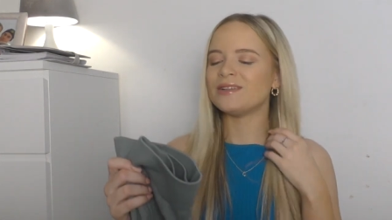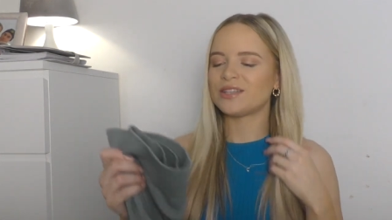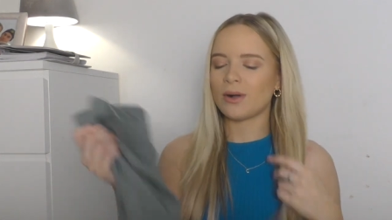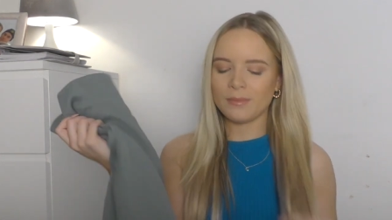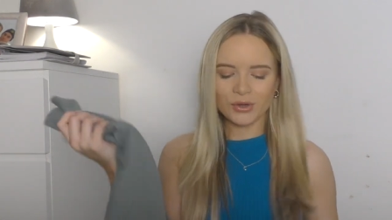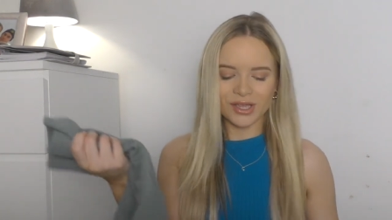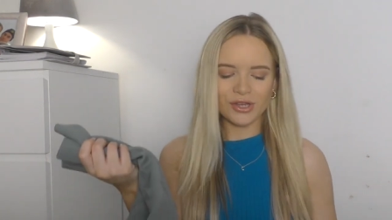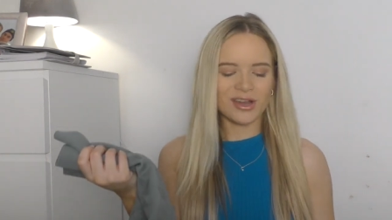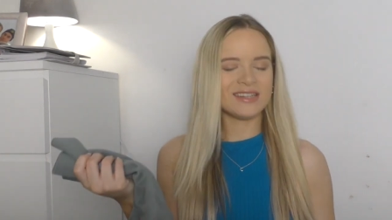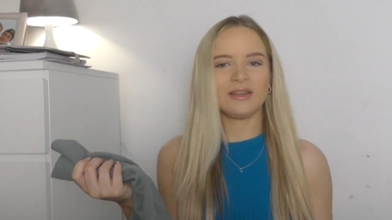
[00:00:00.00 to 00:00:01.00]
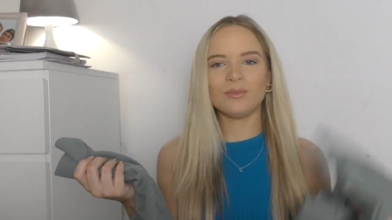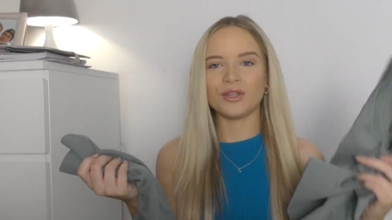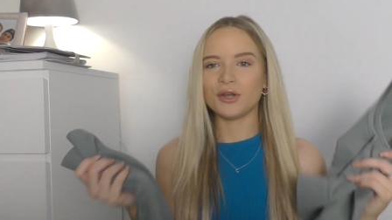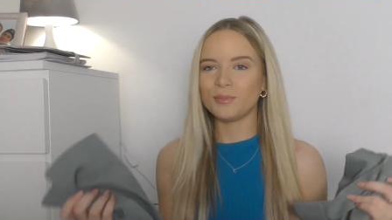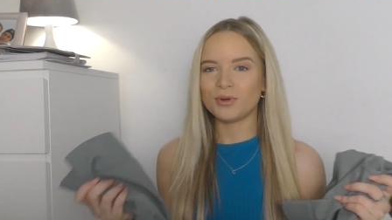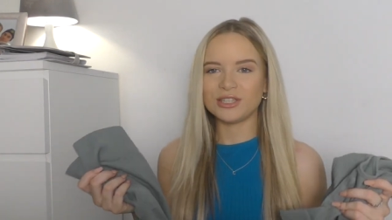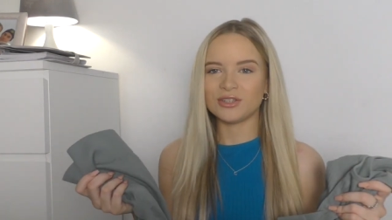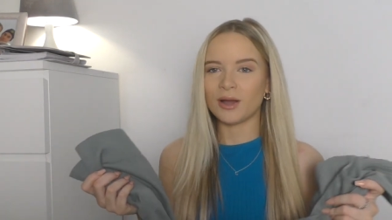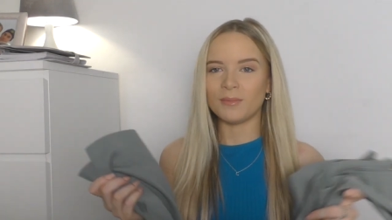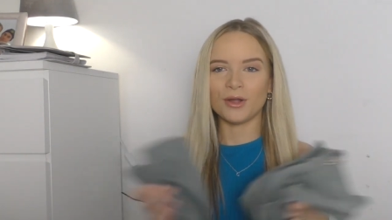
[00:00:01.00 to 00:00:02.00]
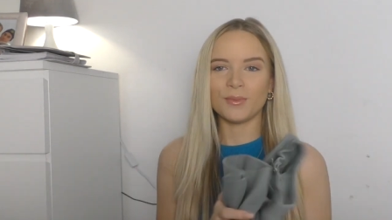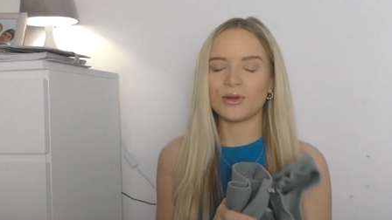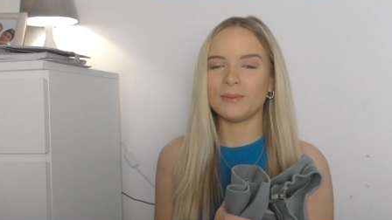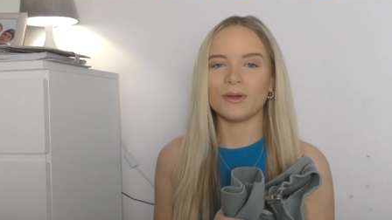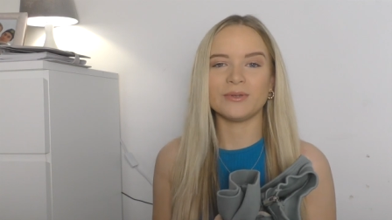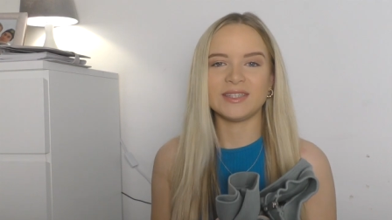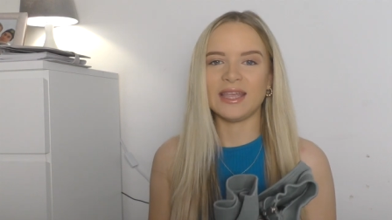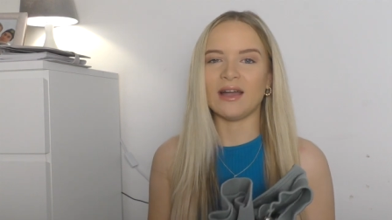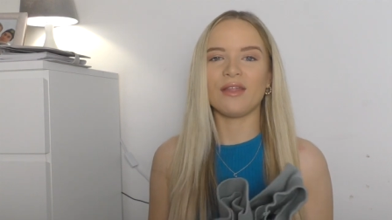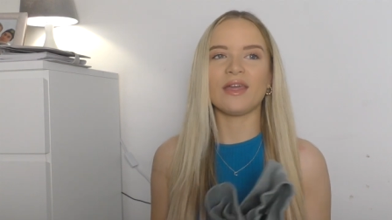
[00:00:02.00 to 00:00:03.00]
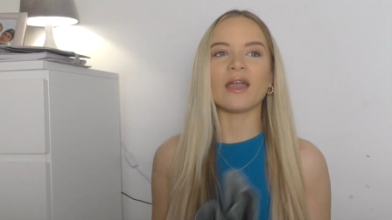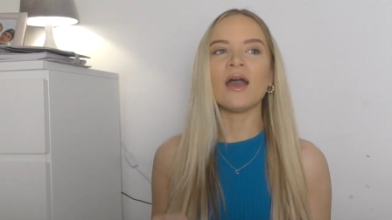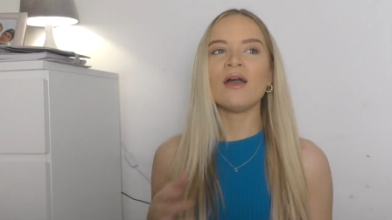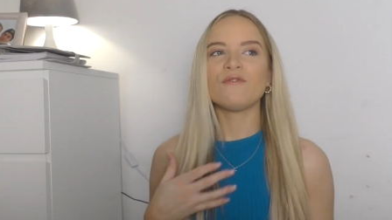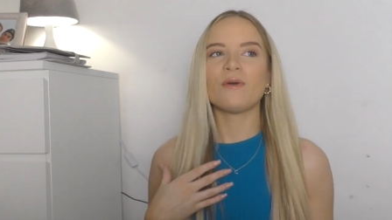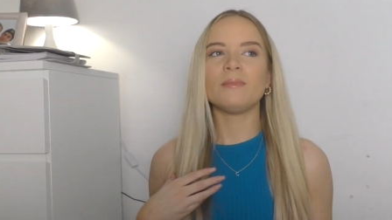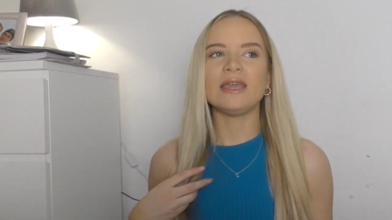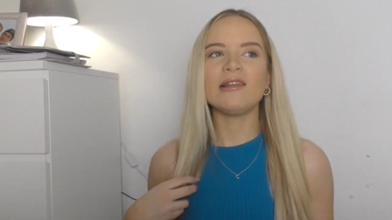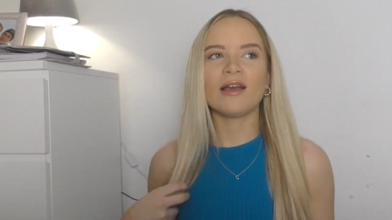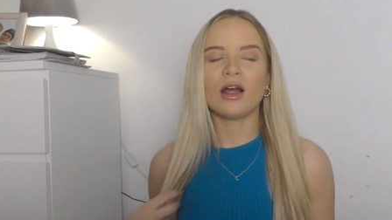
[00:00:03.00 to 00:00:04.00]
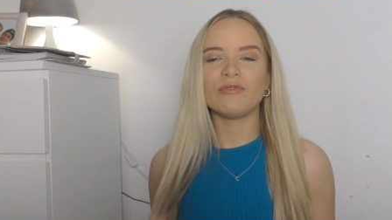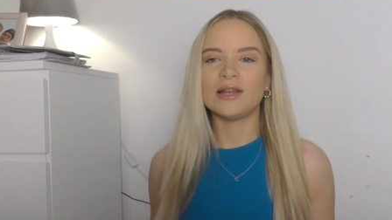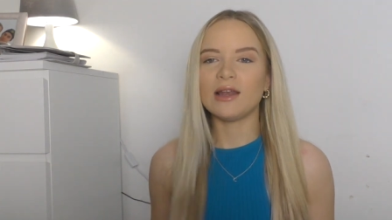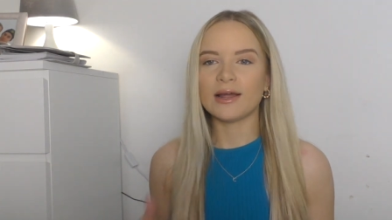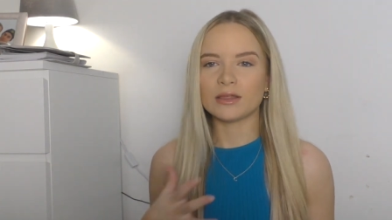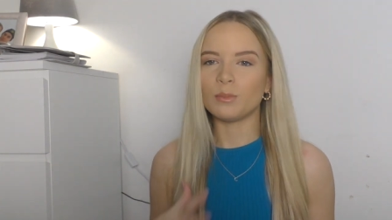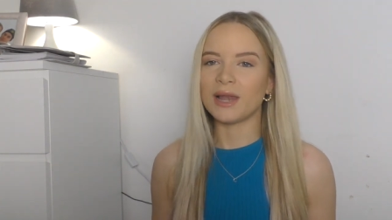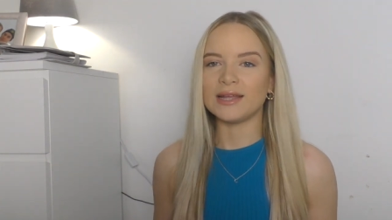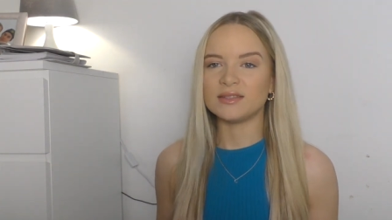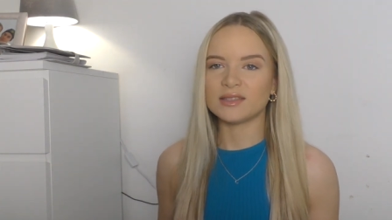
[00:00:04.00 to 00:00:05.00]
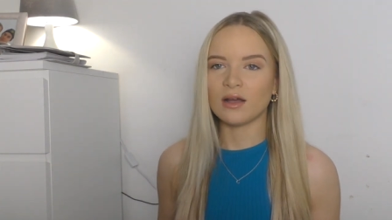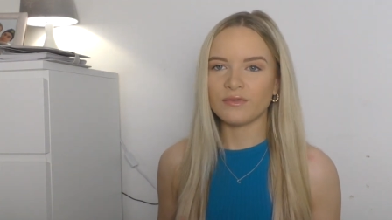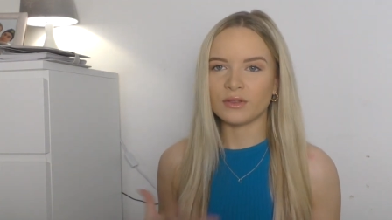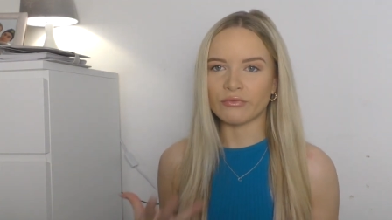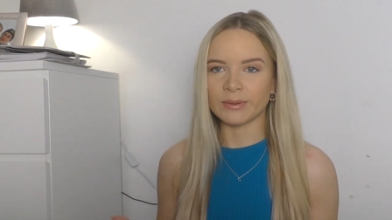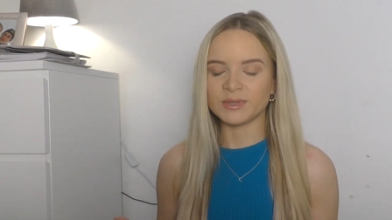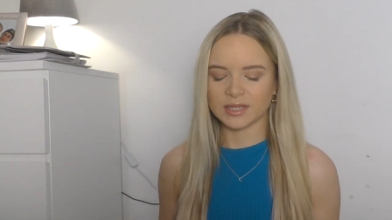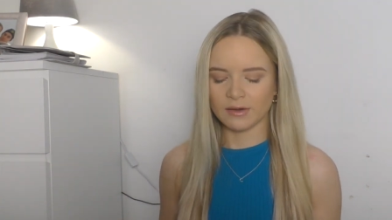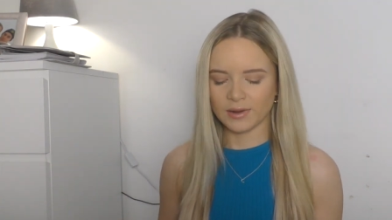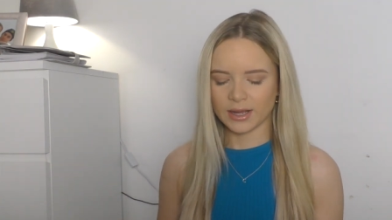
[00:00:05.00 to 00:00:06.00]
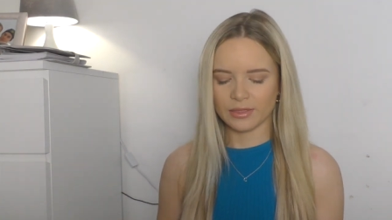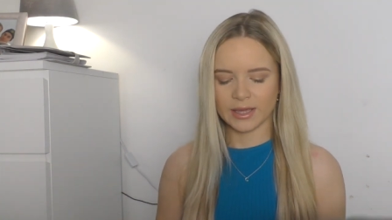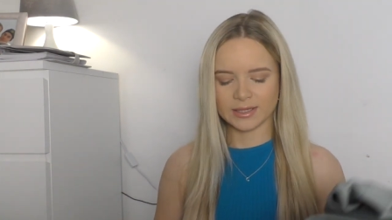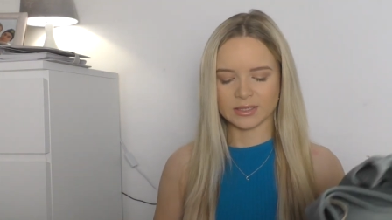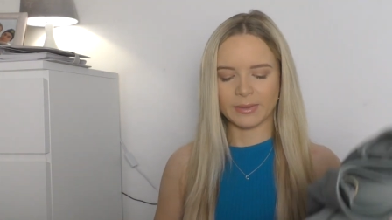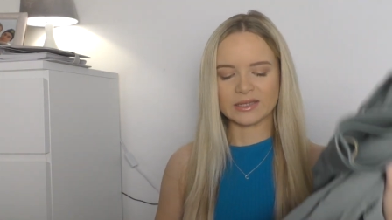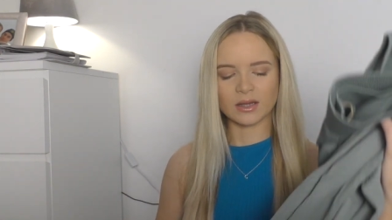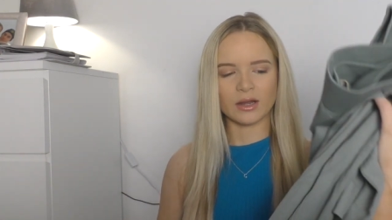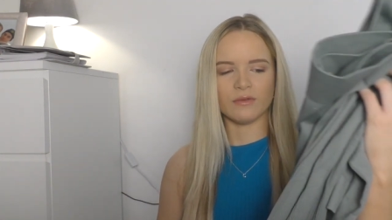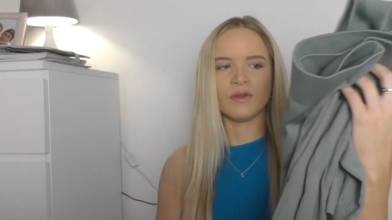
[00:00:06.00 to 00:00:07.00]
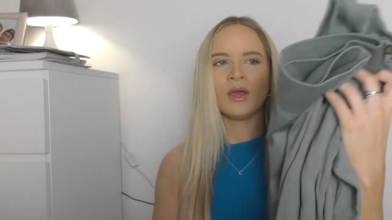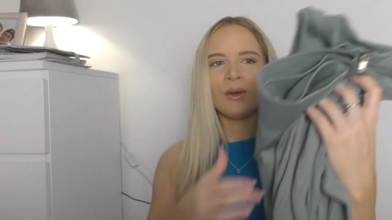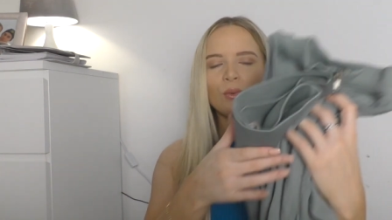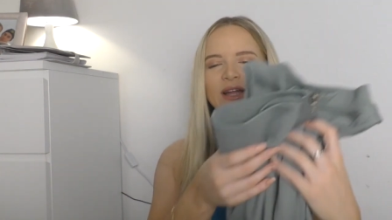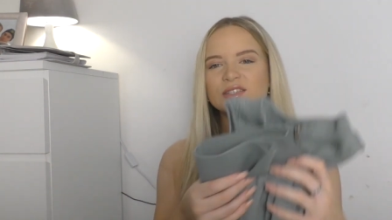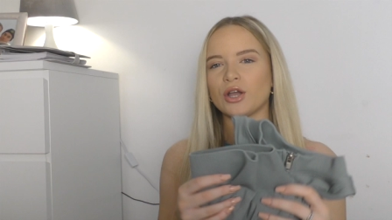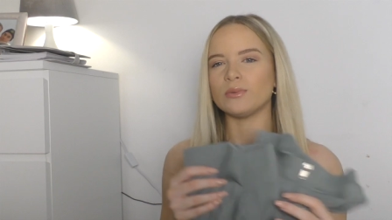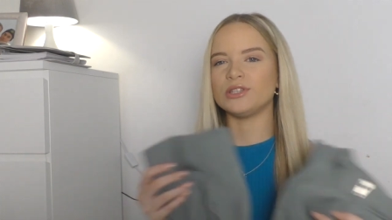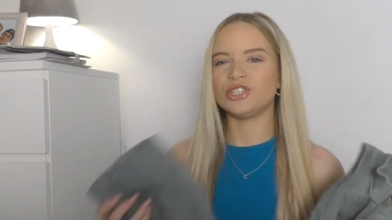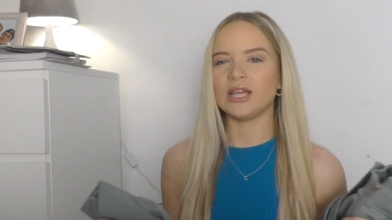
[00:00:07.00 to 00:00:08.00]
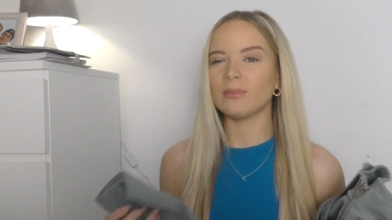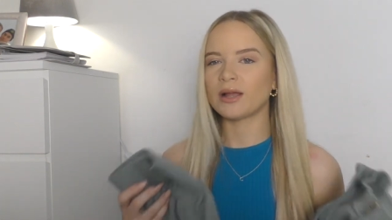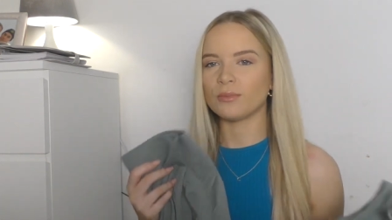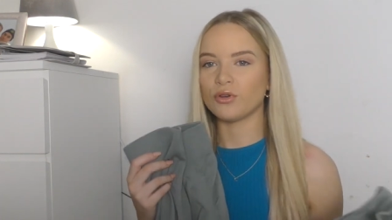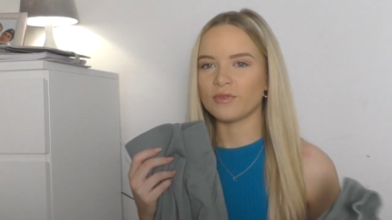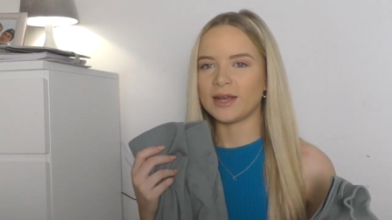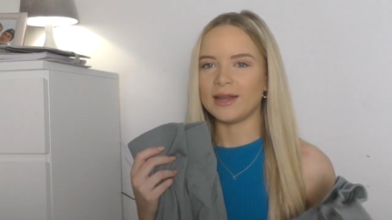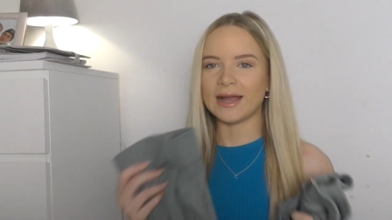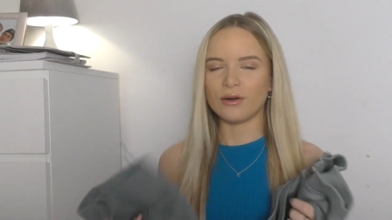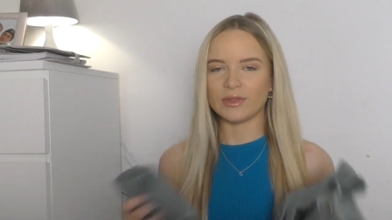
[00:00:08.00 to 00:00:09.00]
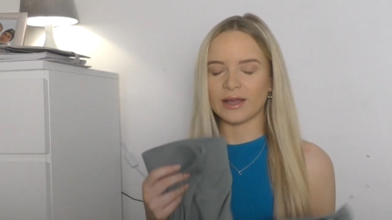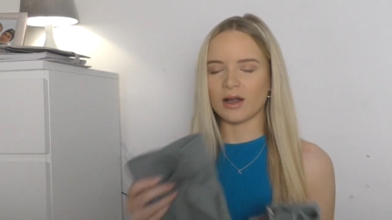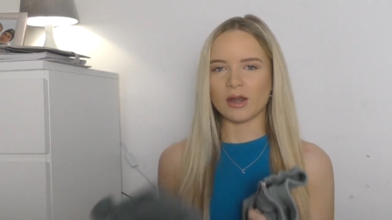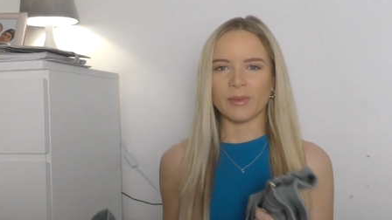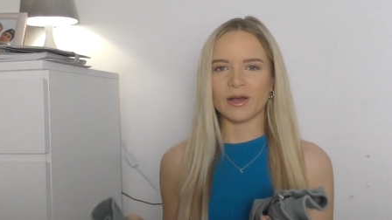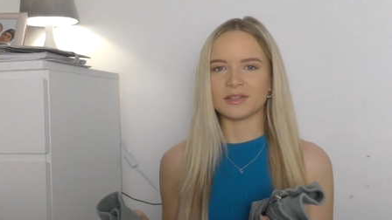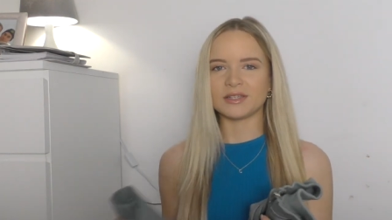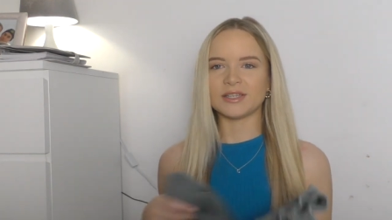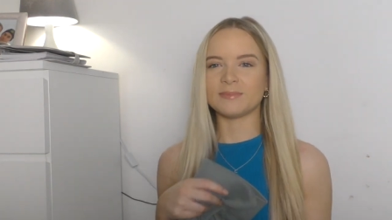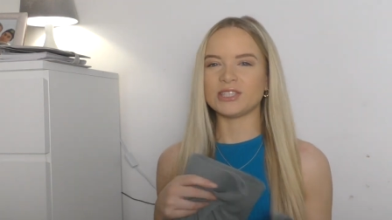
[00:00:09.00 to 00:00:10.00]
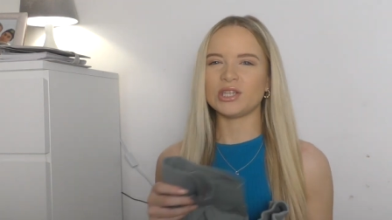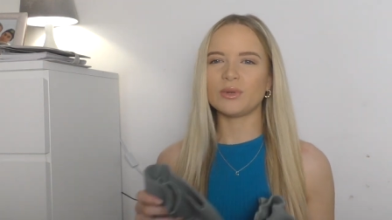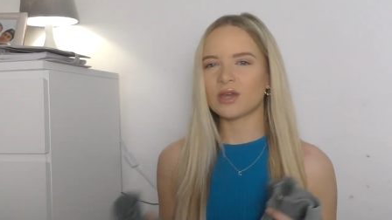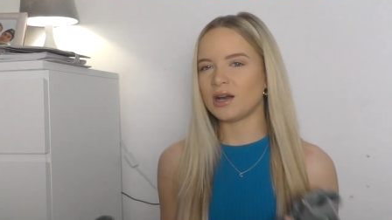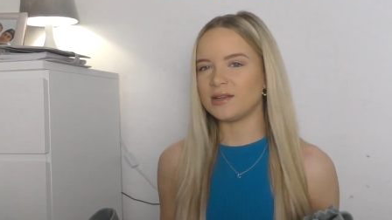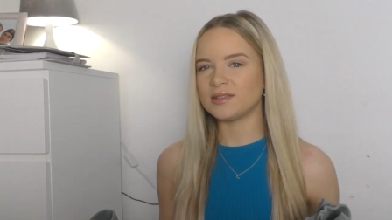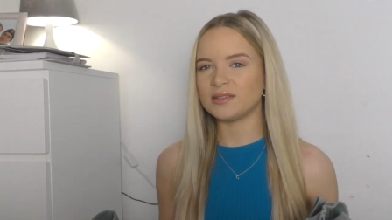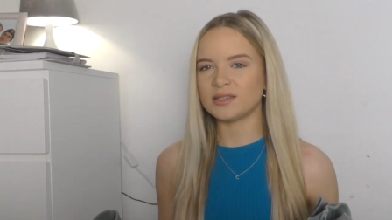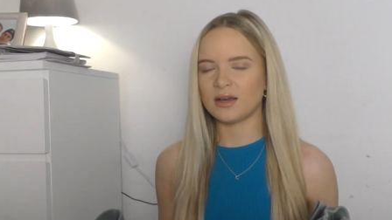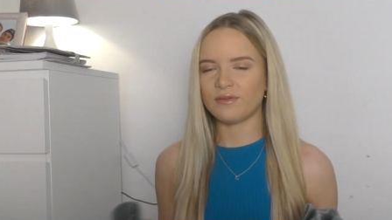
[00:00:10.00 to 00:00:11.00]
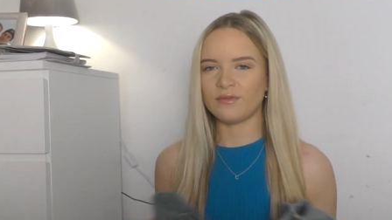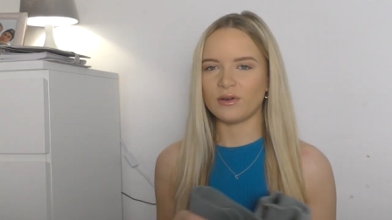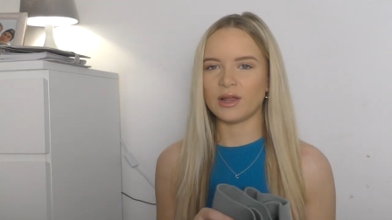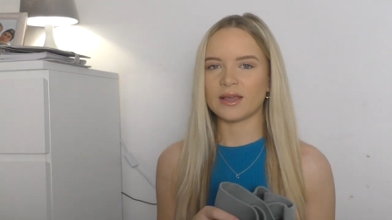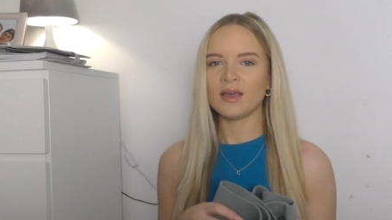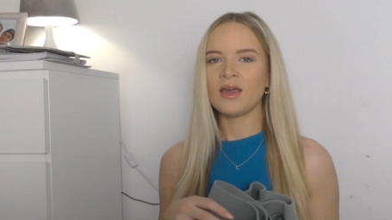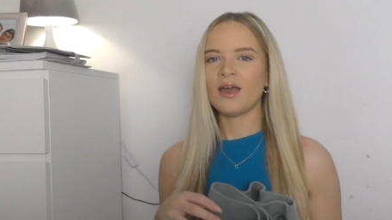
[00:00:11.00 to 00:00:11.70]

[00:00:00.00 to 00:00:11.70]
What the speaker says: So I'm hooking you guys up with the Opoly Bo&Tee. I think for me, like, I really like the plain stuff and the rib stuff. Like, I think it's the best kind of way to go with the gym. Like, I'm not really an out there kind of person, especially with colors and stuff. I feel like